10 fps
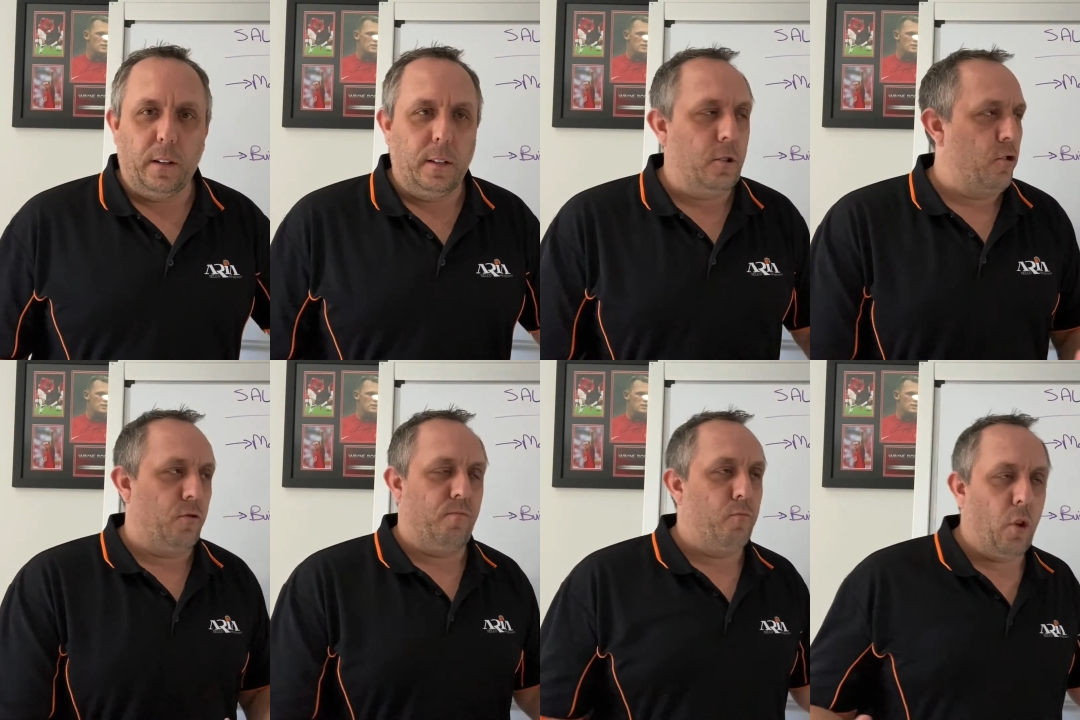
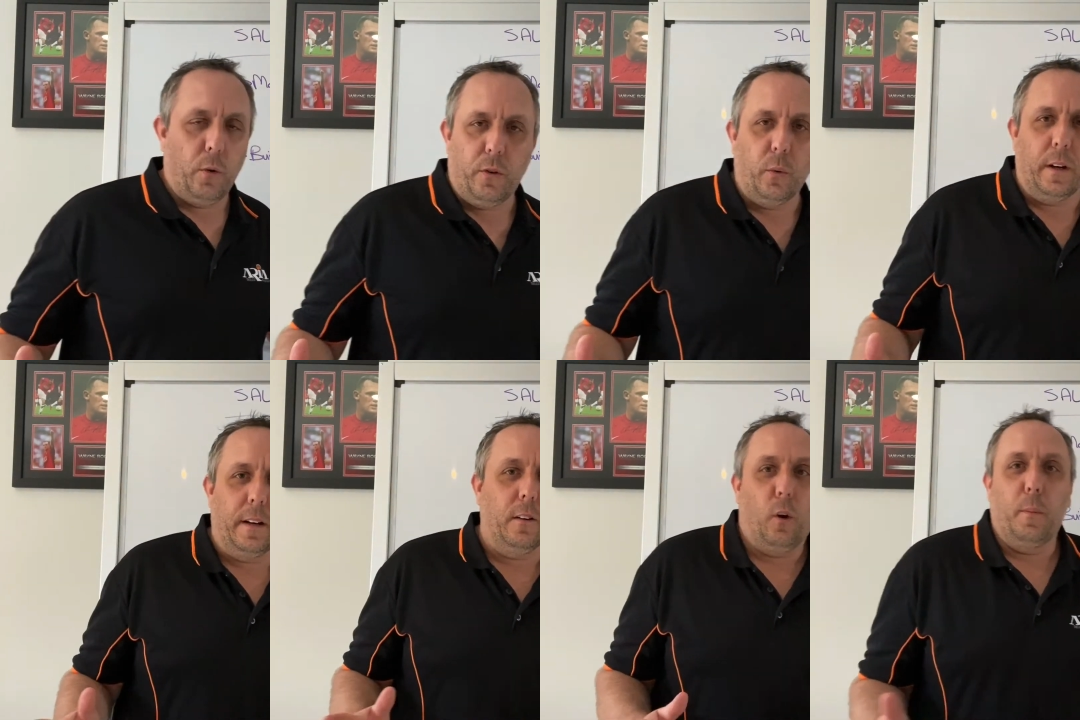Just don't do it.
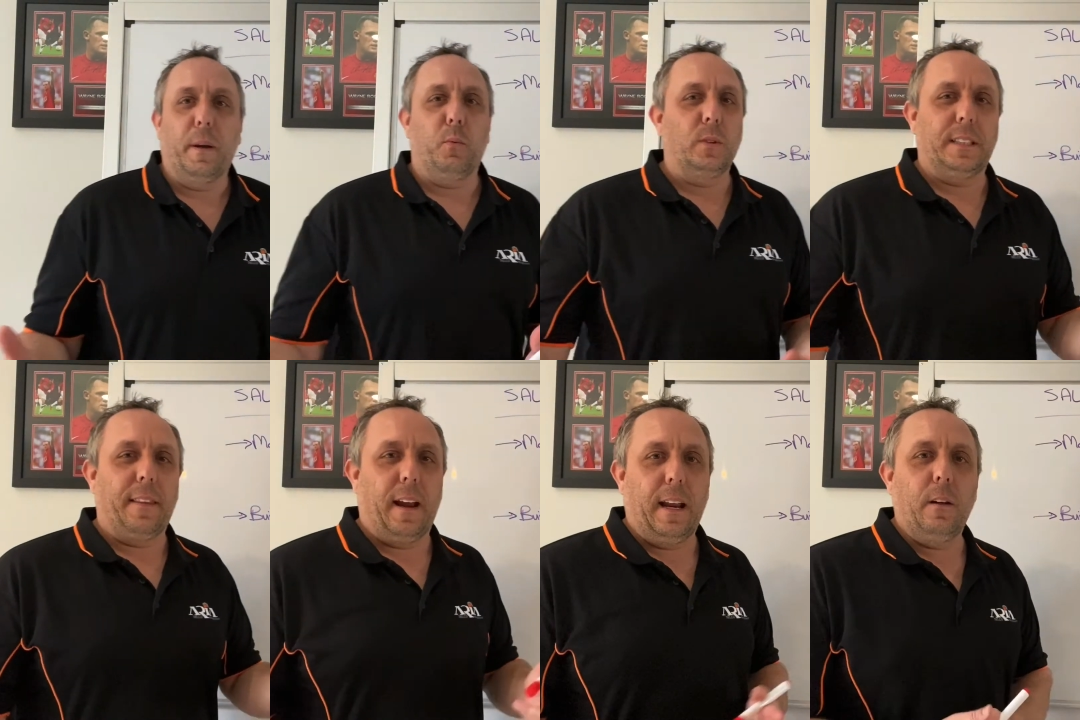And a lot of people would say
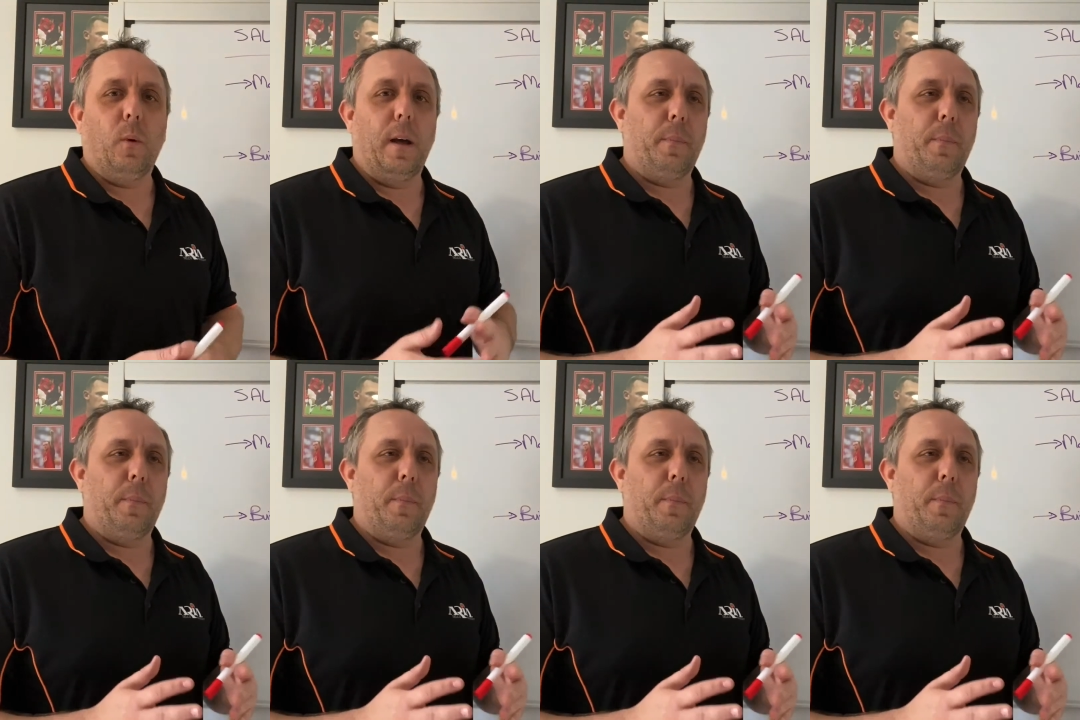that anyway,